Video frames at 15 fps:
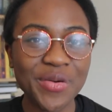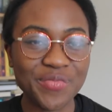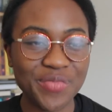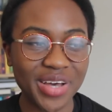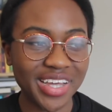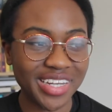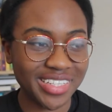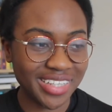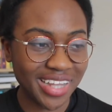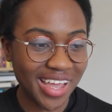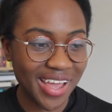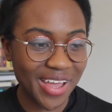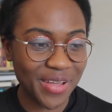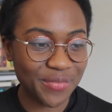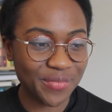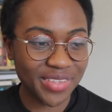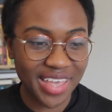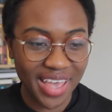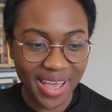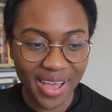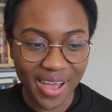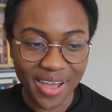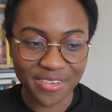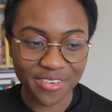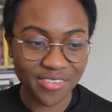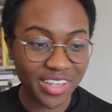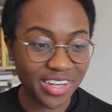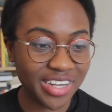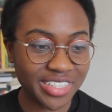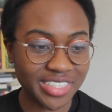But um, yeah, I
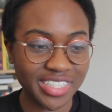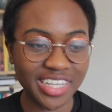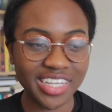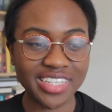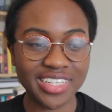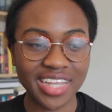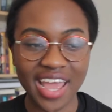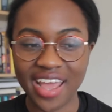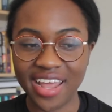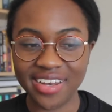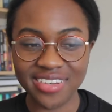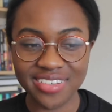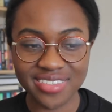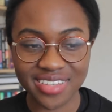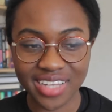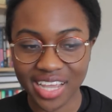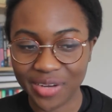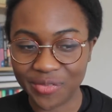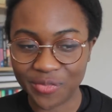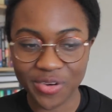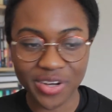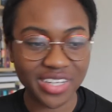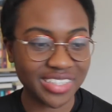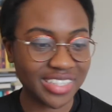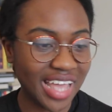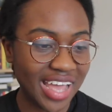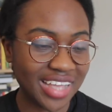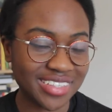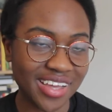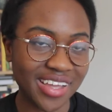finished it and it was
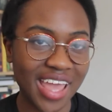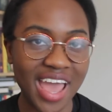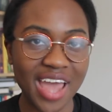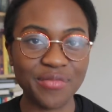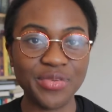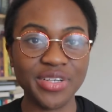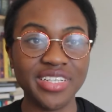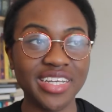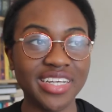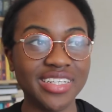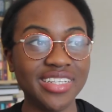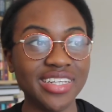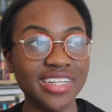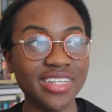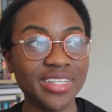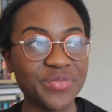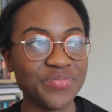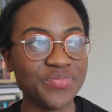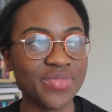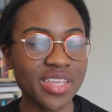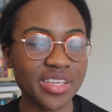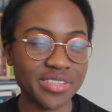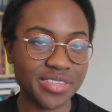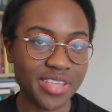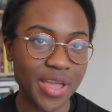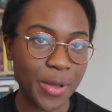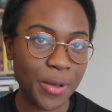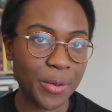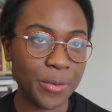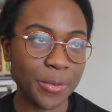as I had predicted.
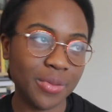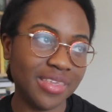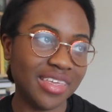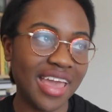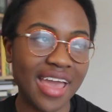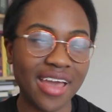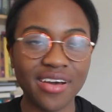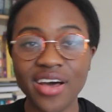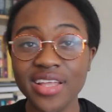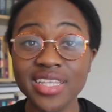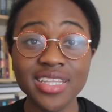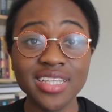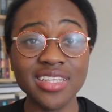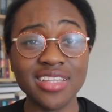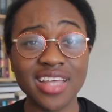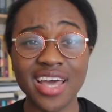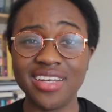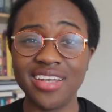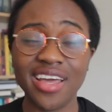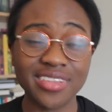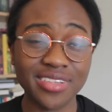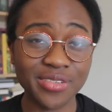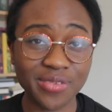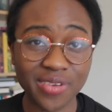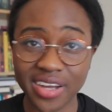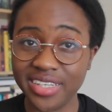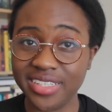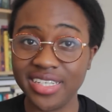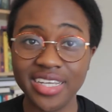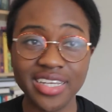So yeah, other than that, like the
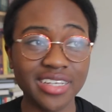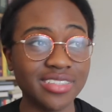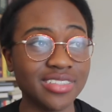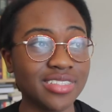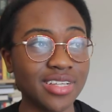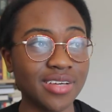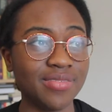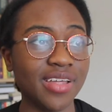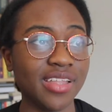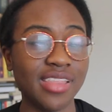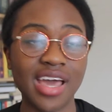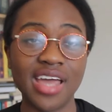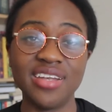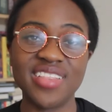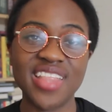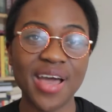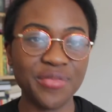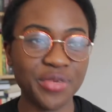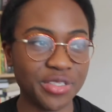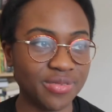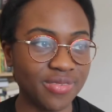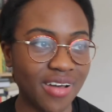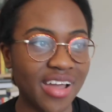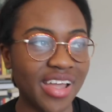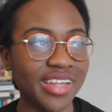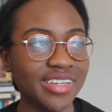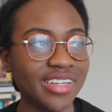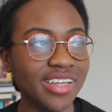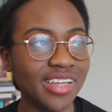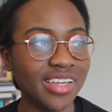writing and stuff like that, that was
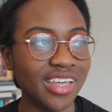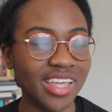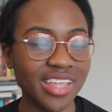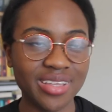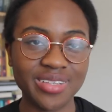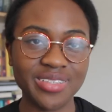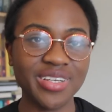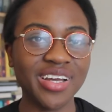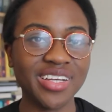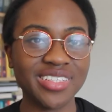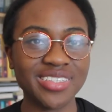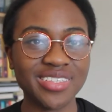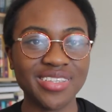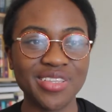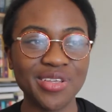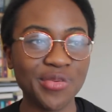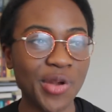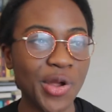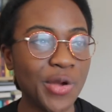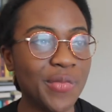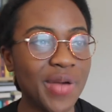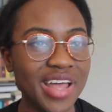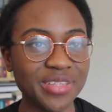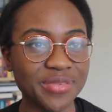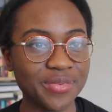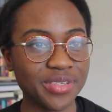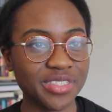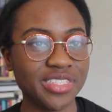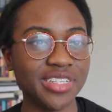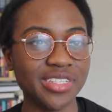fine. It's just the romance
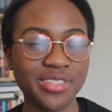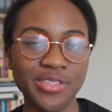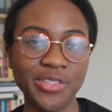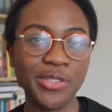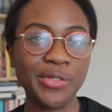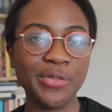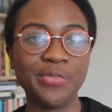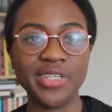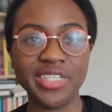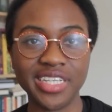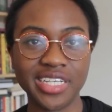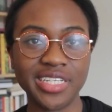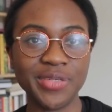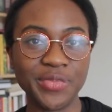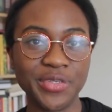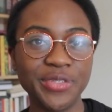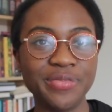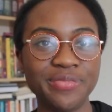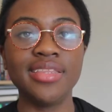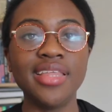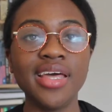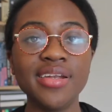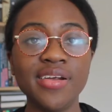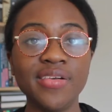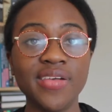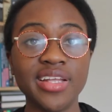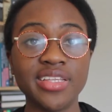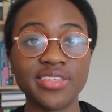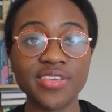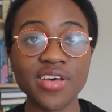was just too predictable. Then I
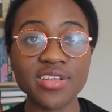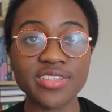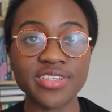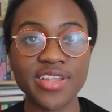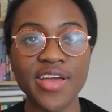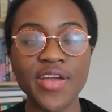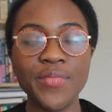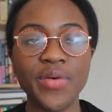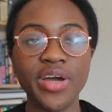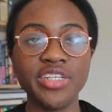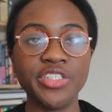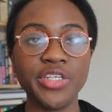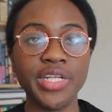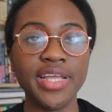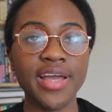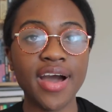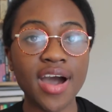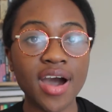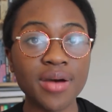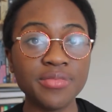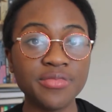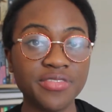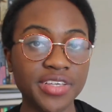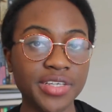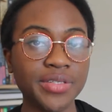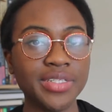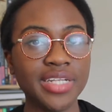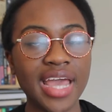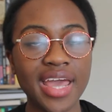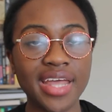read Salt Slow by Julia
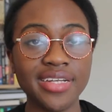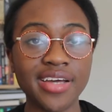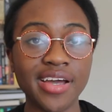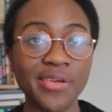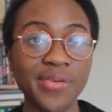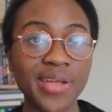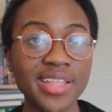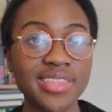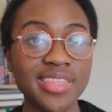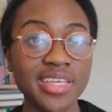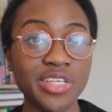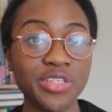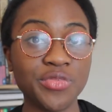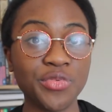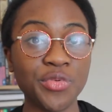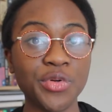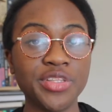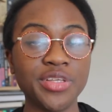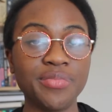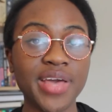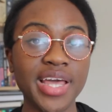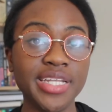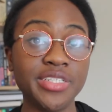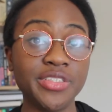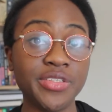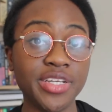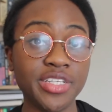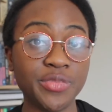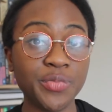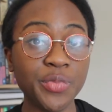Armfield, and I read this for the
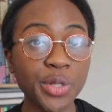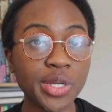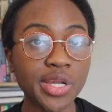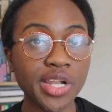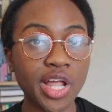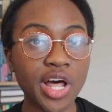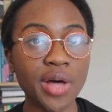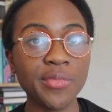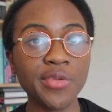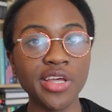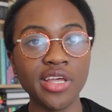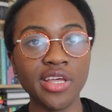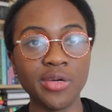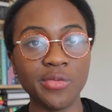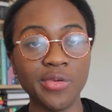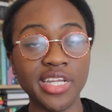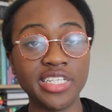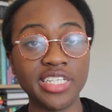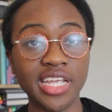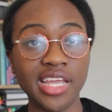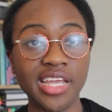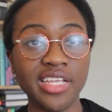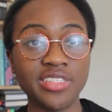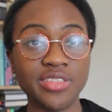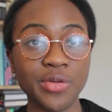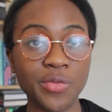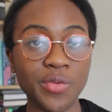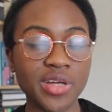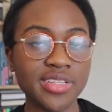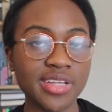Belletrist Book Club, which is the
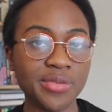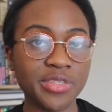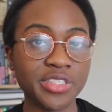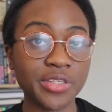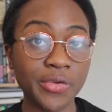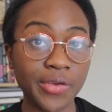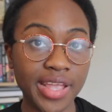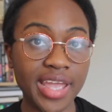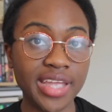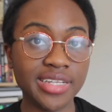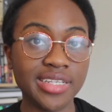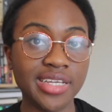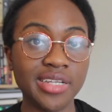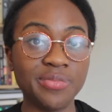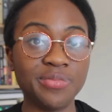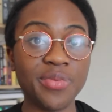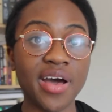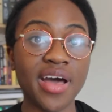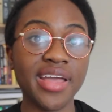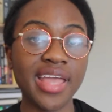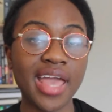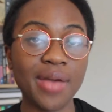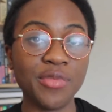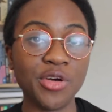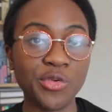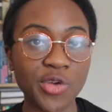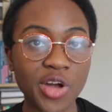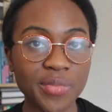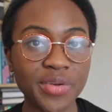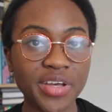one that was created by Emma
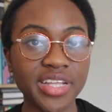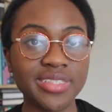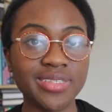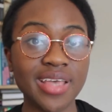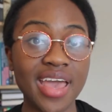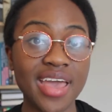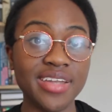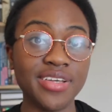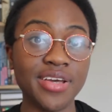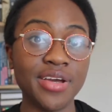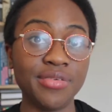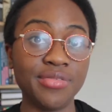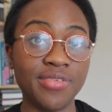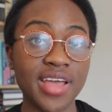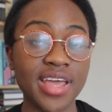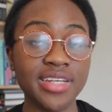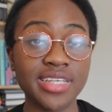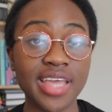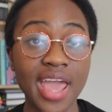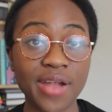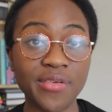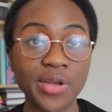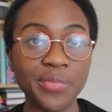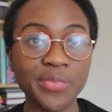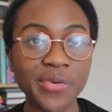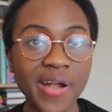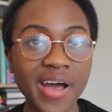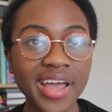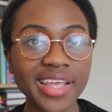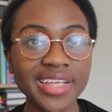Roberts and her friend Karah
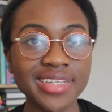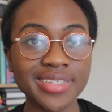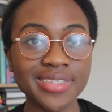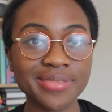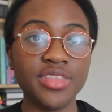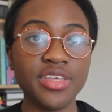Preiss.